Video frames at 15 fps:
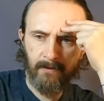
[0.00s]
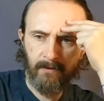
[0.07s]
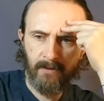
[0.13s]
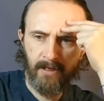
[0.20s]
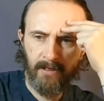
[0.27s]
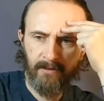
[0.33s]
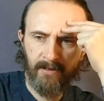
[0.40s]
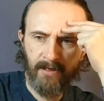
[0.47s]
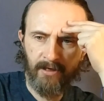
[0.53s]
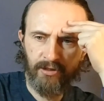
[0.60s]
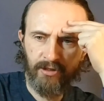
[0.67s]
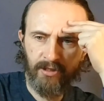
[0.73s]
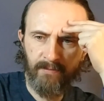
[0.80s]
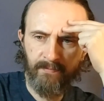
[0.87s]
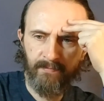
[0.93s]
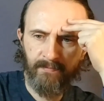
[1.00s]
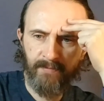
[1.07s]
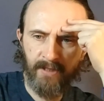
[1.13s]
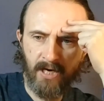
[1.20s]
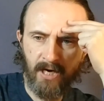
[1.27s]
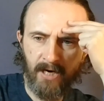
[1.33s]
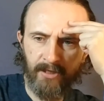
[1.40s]
Okay, the energy
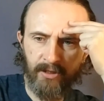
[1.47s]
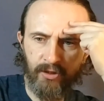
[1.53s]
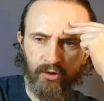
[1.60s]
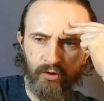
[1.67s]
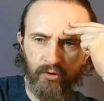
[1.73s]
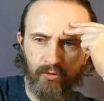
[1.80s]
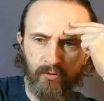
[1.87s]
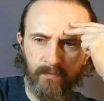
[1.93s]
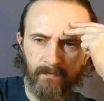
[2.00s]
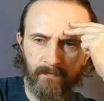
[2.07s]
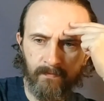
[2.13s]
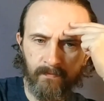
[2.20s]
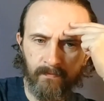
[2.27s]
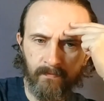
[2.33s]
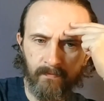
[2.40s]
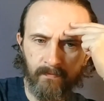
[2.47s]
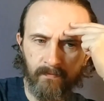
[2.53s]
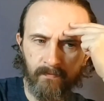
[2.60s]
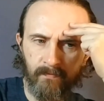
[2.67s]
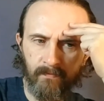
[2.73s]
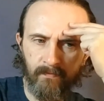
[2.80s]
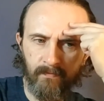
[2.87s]
behind you,
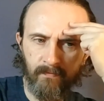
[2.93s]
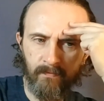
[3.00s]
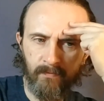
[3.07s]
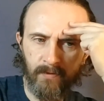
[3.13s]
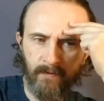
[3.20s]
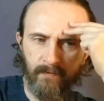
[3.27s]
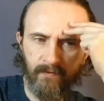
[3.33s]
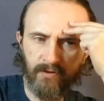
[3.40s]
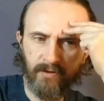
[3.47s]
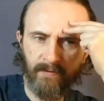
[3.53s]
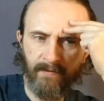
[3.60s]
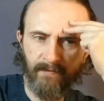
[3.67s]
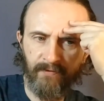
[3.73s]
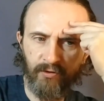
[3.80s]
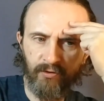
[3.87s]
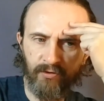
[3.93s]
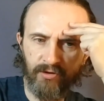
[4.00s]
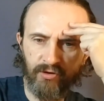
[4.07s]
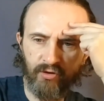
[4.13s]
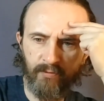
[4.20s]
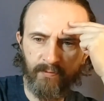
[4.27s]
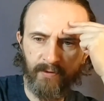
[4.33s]
for some of you
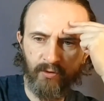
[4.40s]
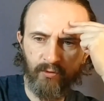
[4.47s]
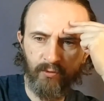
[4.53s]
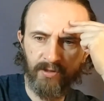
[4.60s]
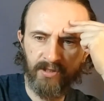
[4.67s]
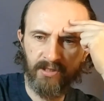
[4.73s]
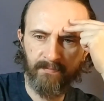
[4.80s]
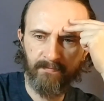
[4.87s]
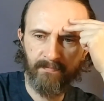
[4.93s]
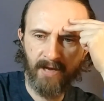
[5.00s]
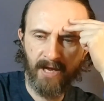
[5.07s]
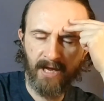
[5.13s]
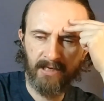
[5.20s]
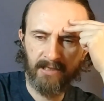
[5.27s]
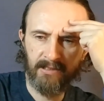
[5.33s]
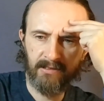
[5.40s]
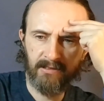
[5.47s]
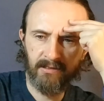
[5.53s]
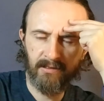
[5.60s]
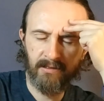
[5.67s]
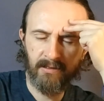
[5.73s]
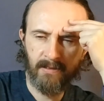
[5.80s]
this could be a recent
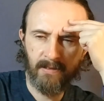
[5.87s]
past,